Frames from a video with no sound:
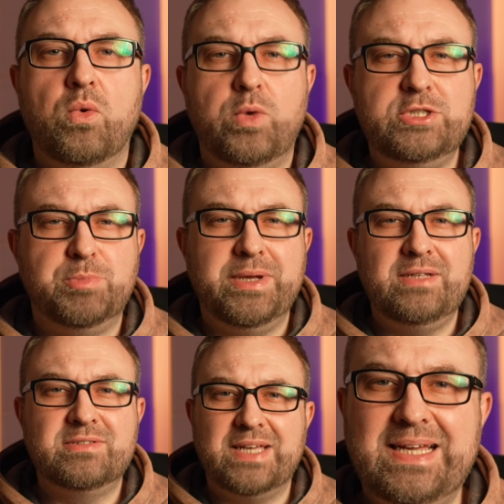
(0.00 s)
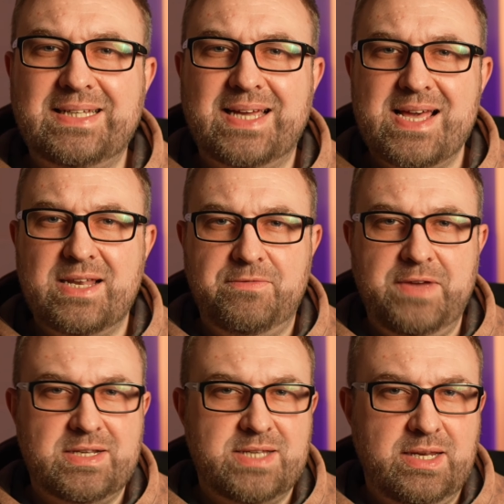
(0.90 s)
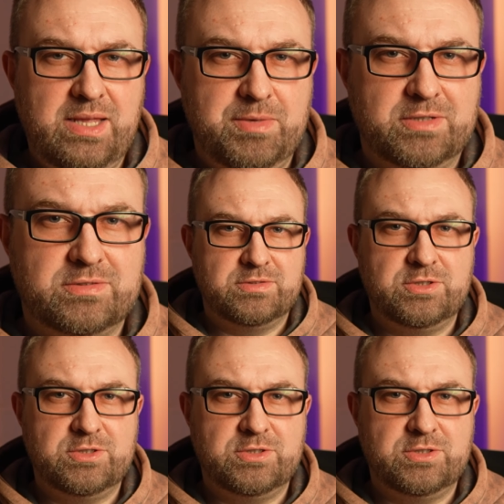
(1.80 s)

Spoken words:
which means it can affect dynamics,